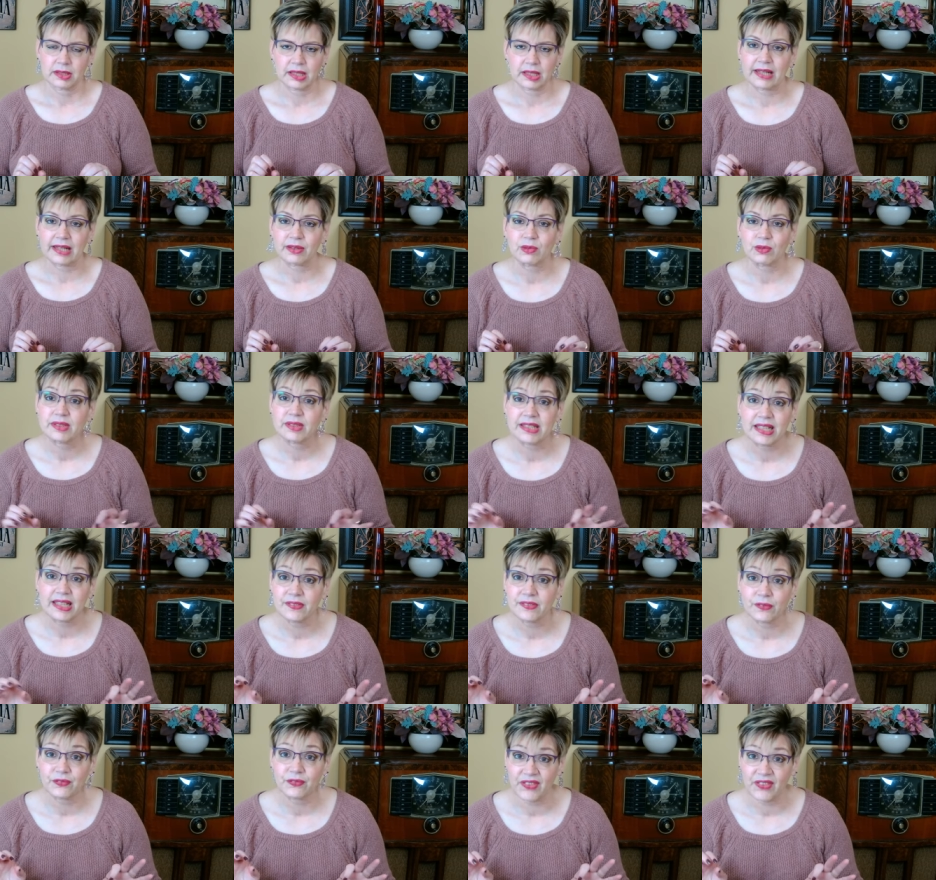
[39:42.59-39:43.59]
I don't
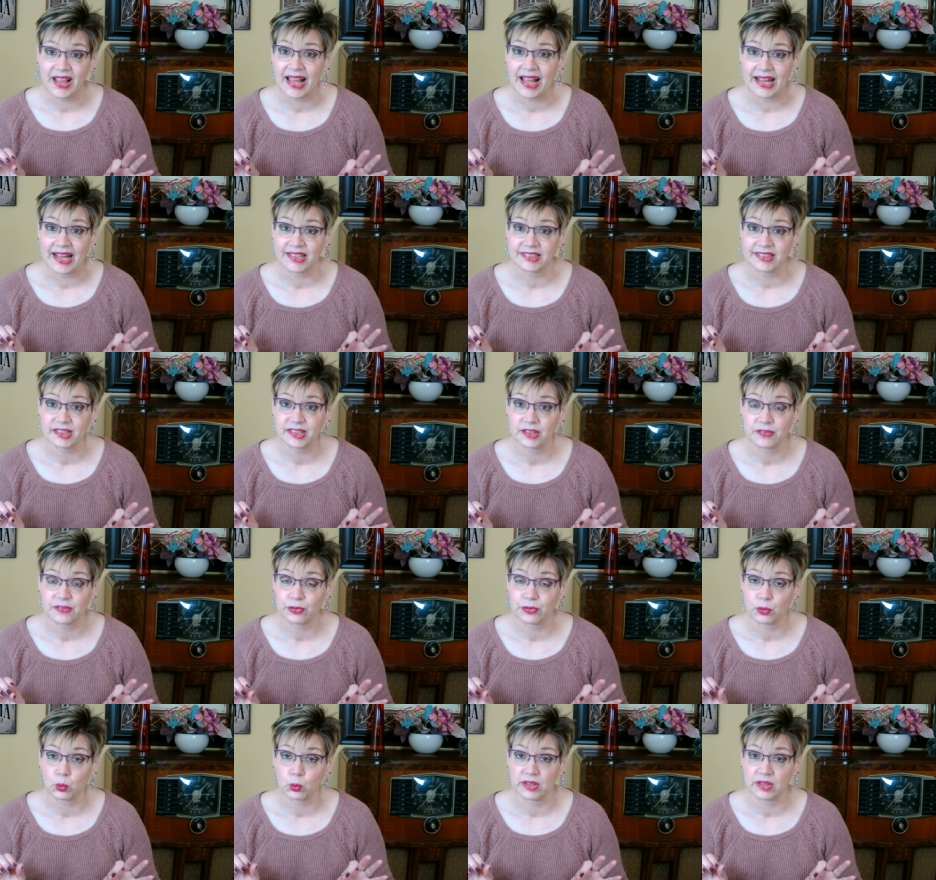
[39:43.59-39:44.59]
knit fast
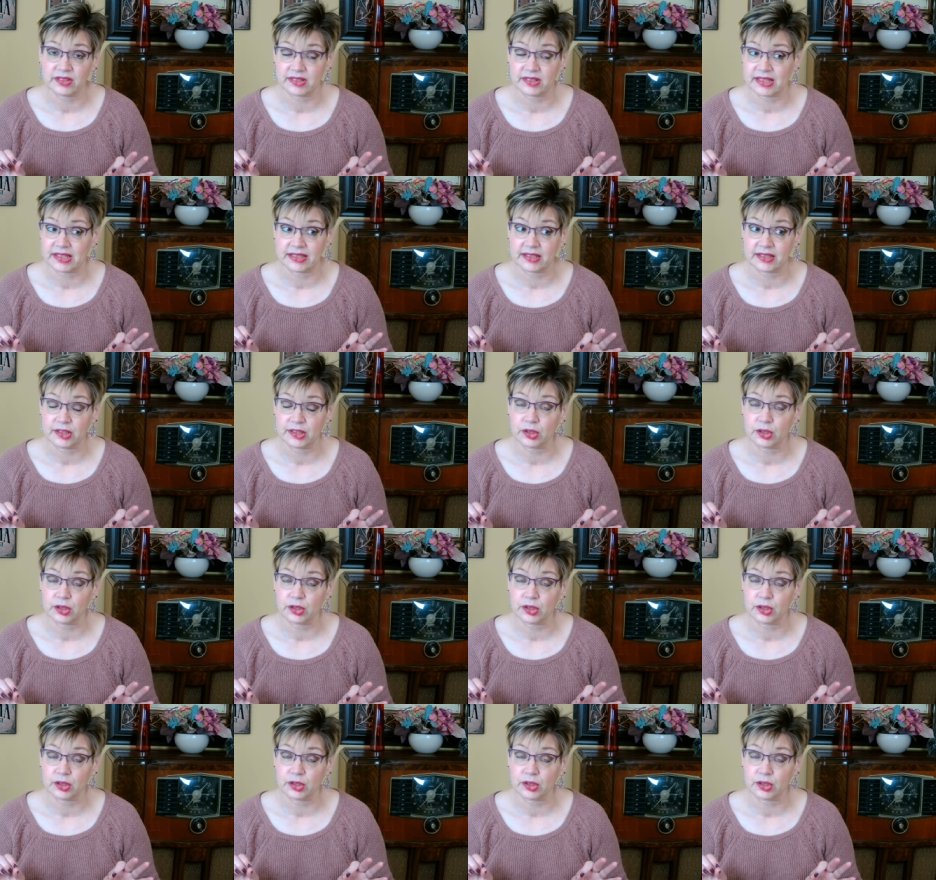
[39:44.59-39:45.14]
for one thing.